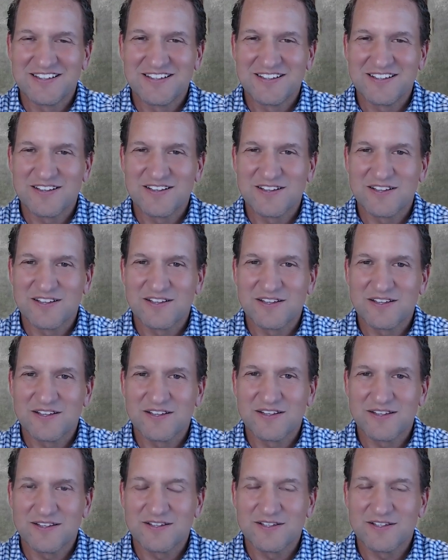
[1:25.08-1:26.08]

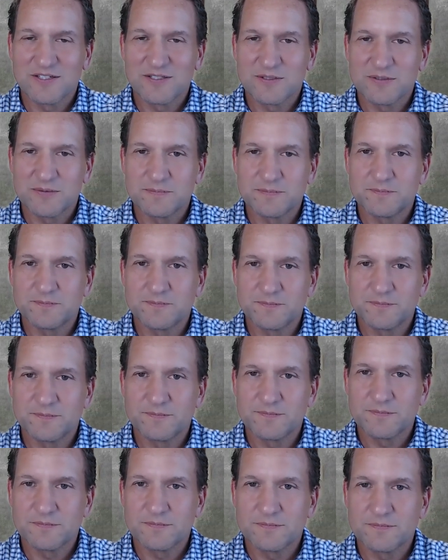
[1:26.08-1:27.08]

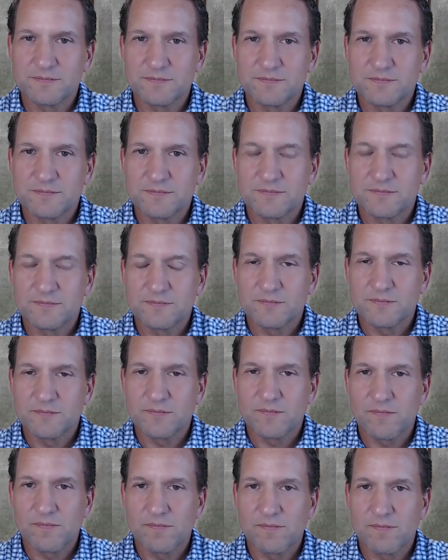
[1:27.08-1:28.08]

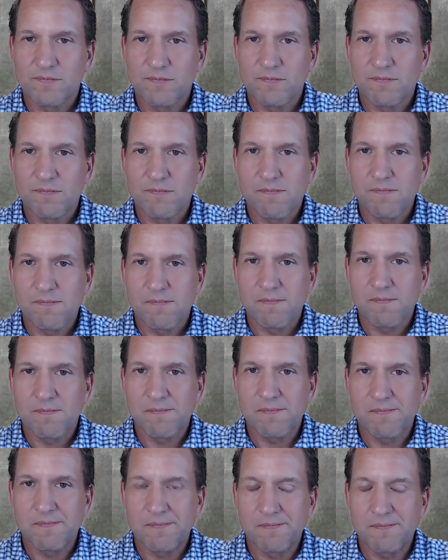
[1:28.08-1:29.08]

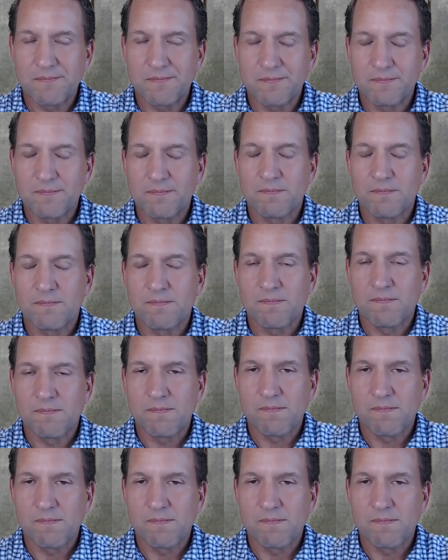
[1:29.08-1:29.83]
[no speech]